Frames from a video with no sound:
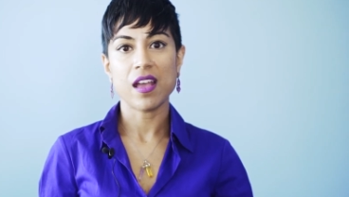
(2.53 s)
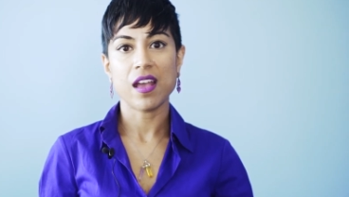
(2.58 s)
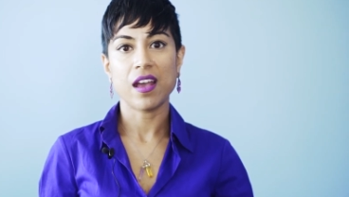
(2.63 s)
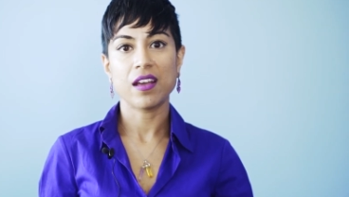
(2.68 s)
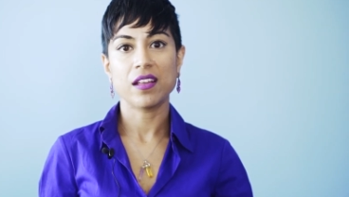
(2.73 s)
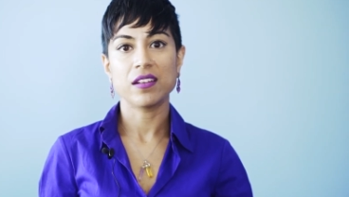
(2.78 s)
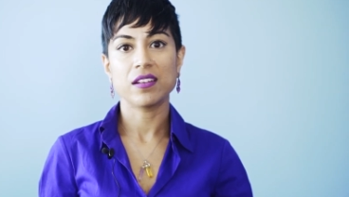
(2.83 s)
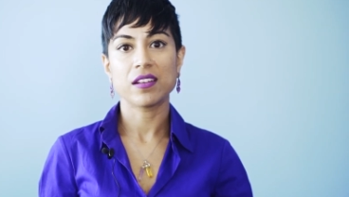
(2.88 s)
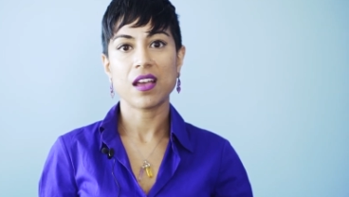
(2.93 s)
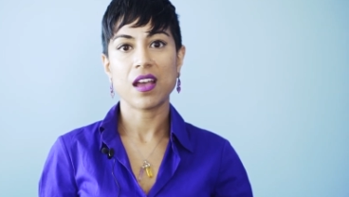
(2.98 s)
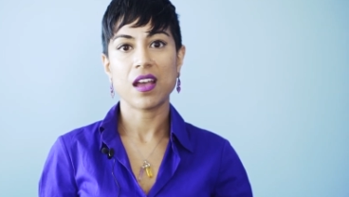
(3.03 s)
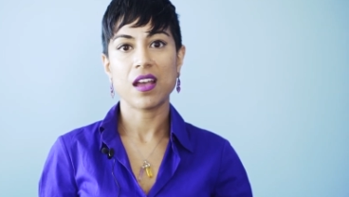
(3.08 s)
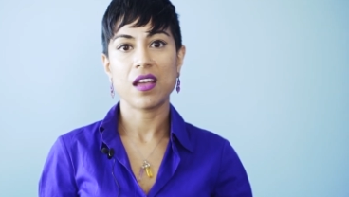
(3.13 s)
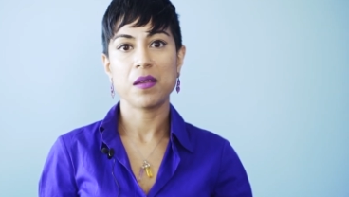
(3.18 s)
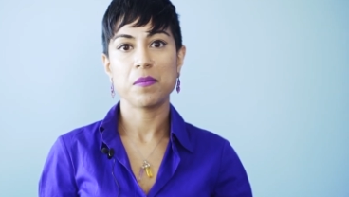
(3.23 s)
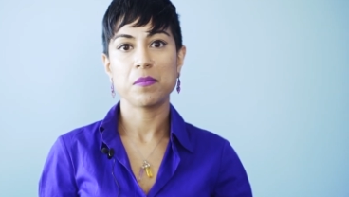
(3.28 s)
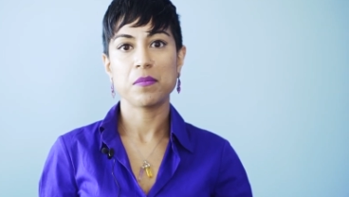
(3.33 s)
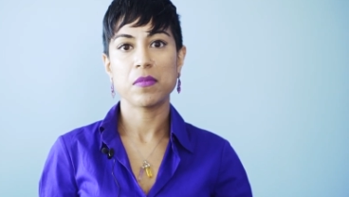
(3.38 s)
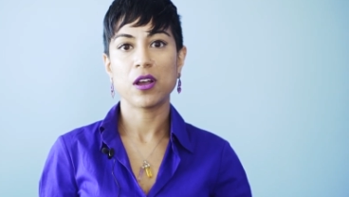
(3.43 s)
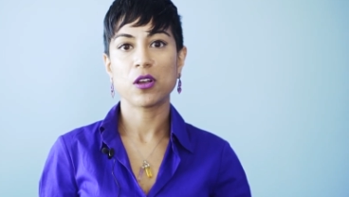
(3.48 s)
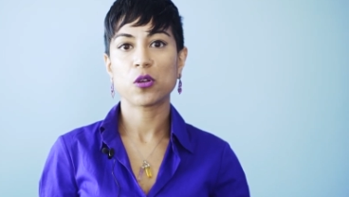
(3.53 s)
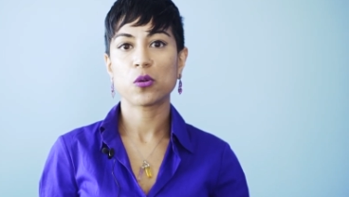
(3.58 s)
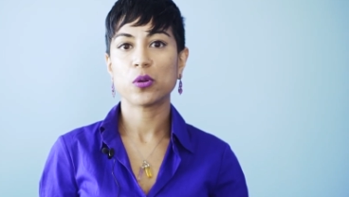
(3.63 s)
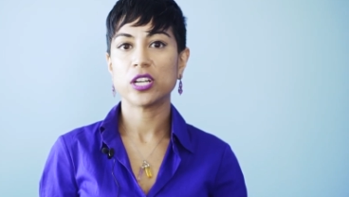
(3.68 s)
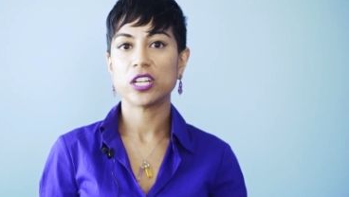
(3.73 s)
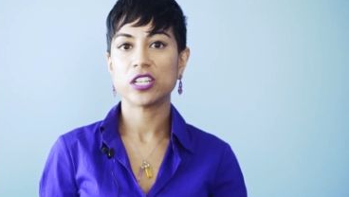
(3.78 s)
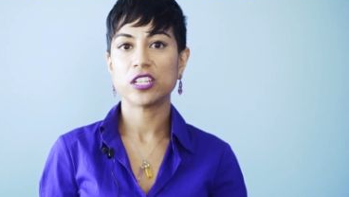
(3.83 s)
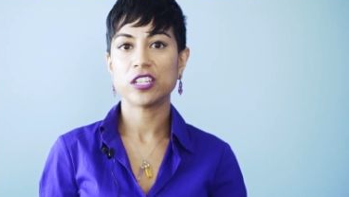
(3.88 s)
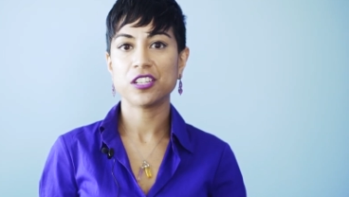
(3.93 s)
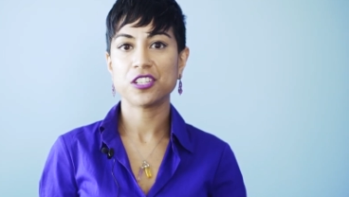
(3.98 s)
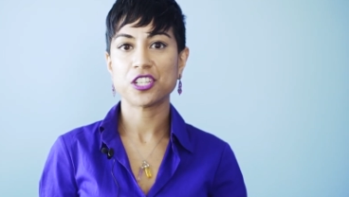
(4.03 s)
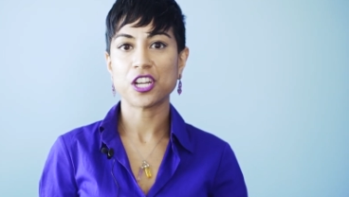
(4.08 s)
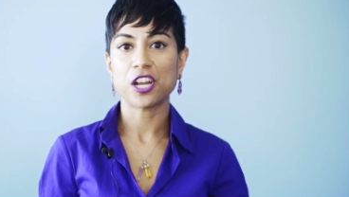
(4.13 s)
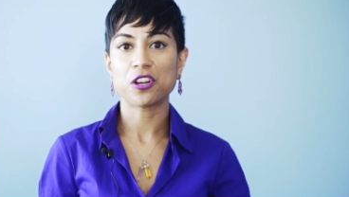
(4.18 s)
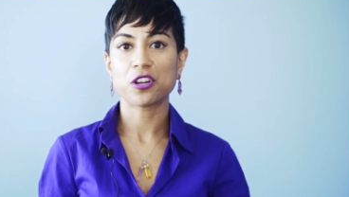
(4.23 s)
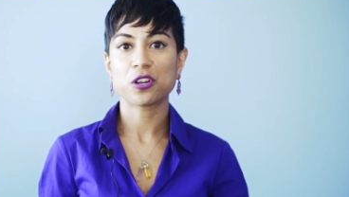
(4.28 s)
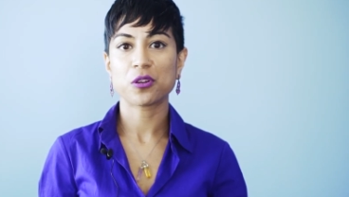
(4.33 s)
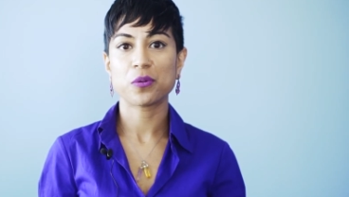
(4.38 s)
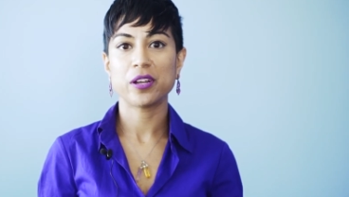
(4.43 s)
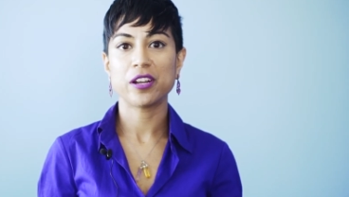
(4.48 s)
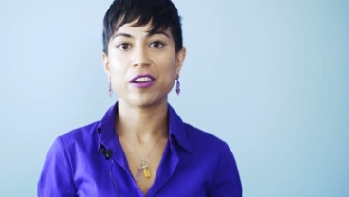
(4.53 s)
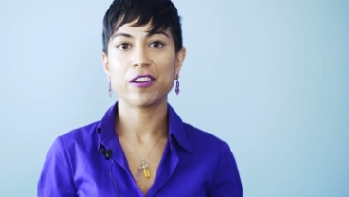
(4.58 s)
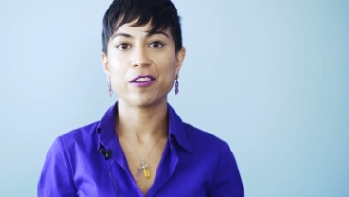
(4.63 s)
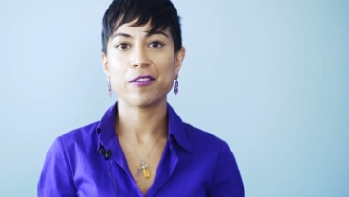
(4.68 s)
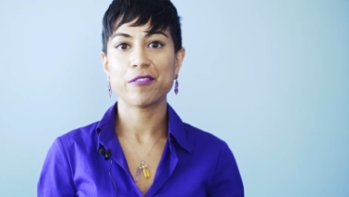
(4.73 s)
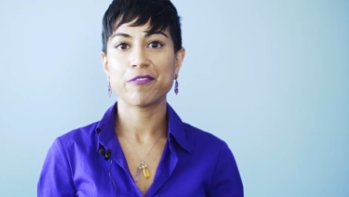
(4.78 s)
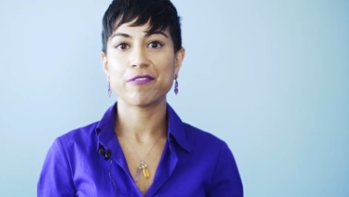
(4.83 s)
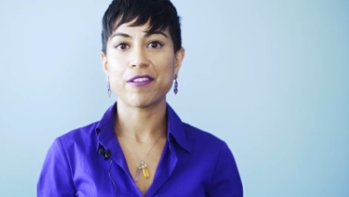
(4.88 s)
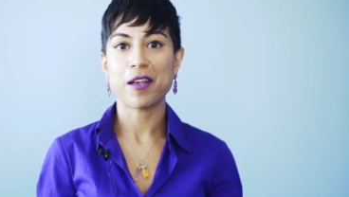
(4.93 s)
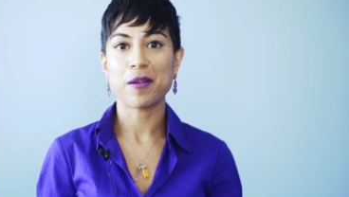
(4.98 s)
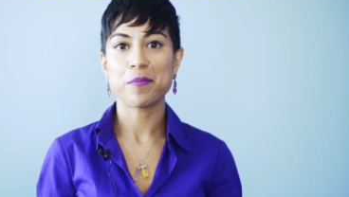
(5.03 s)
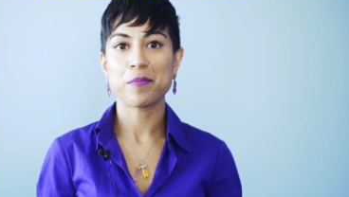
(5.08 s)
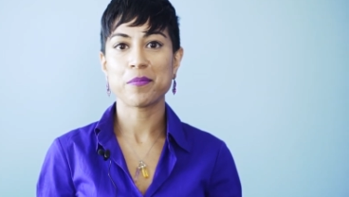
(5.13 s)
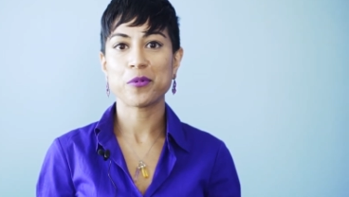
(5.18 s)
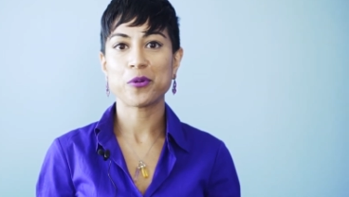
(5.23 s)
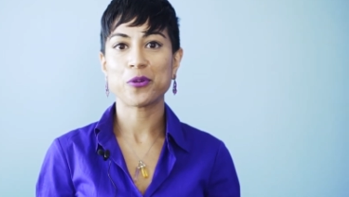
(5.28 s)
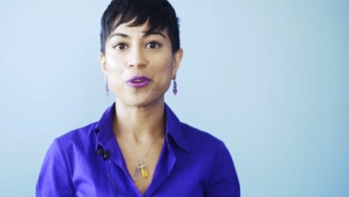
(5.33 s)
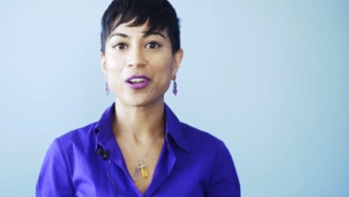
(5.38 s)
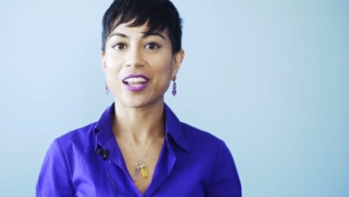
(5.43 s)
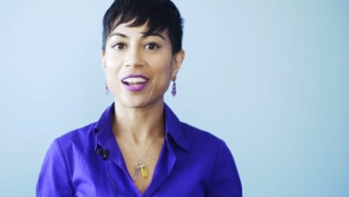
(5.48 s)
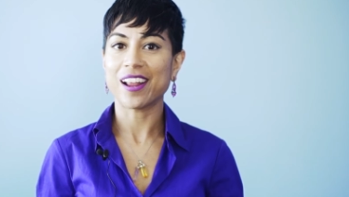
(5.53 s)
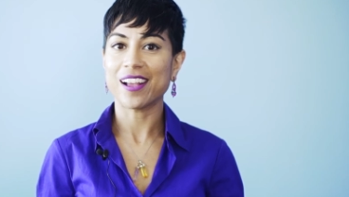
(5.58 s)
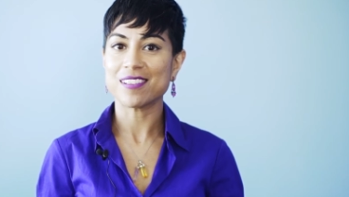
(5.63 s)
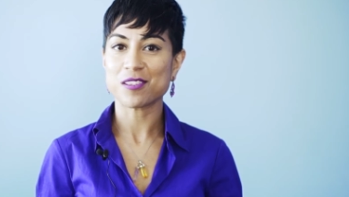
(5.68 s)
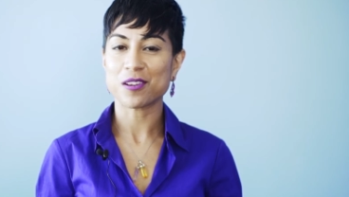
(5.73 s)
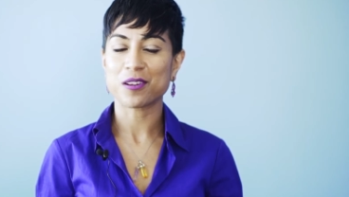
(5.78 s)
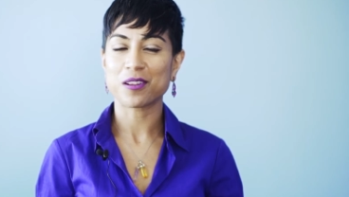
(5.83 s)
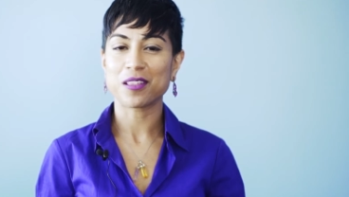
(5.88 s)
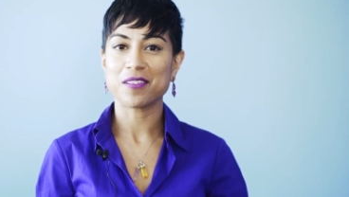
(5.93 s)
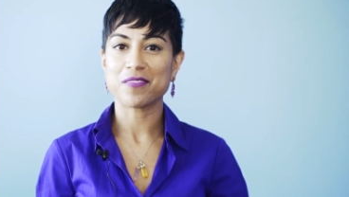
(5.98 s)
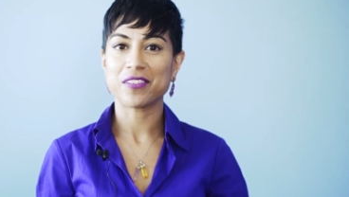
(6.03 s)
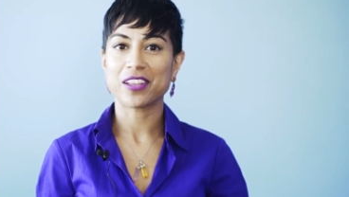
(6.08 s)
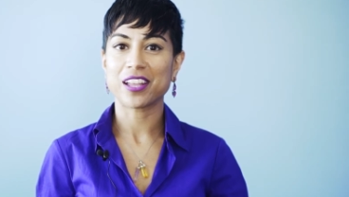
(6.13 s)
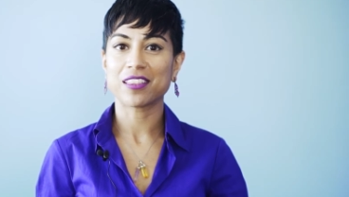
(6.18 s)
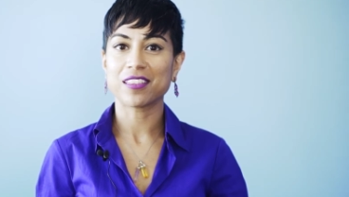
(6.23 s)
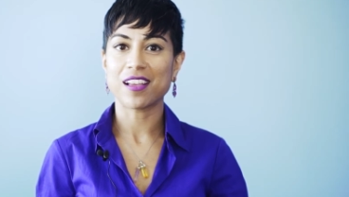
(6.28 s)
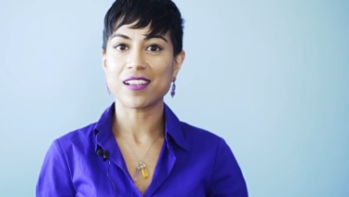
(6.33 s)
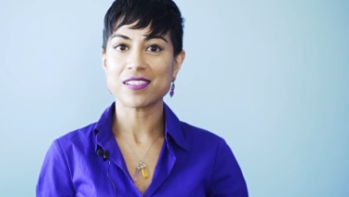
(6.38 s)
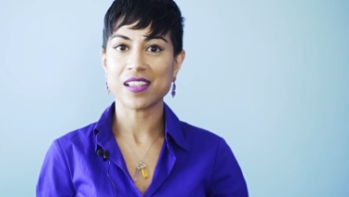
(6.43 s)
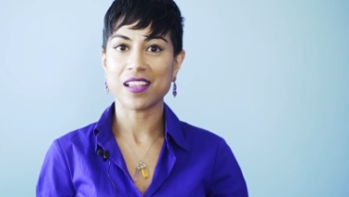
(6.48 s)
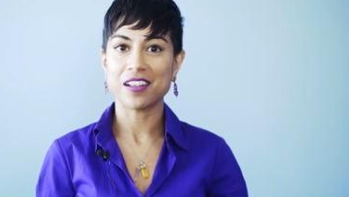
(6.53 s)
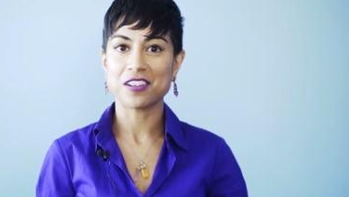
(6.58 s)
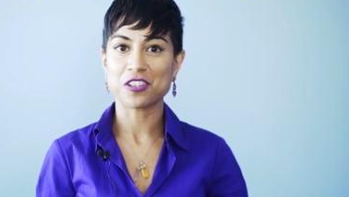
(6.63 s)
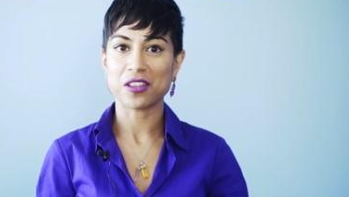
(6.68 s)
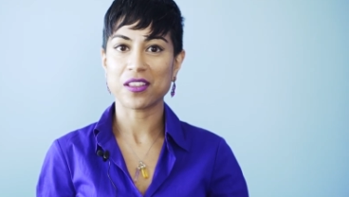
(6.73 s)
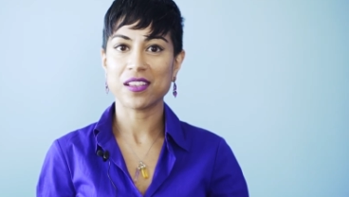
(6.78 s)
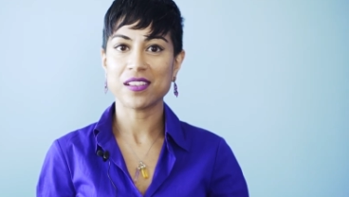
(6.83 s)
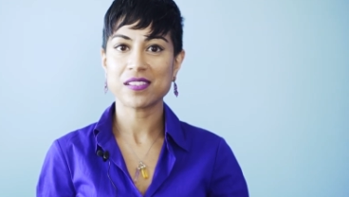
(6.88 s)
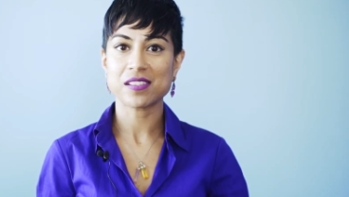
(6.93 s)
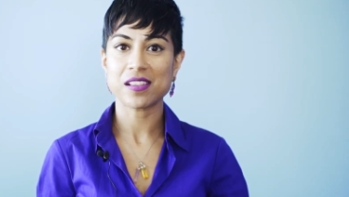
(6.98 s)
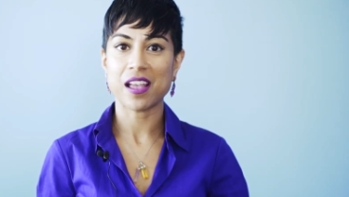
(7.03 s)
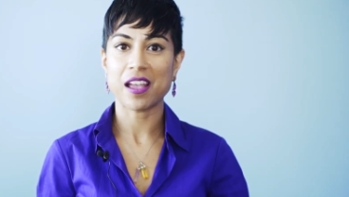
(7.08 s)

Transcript: and I'm a queer, genderqueer, femme organizer living in Los Angeles.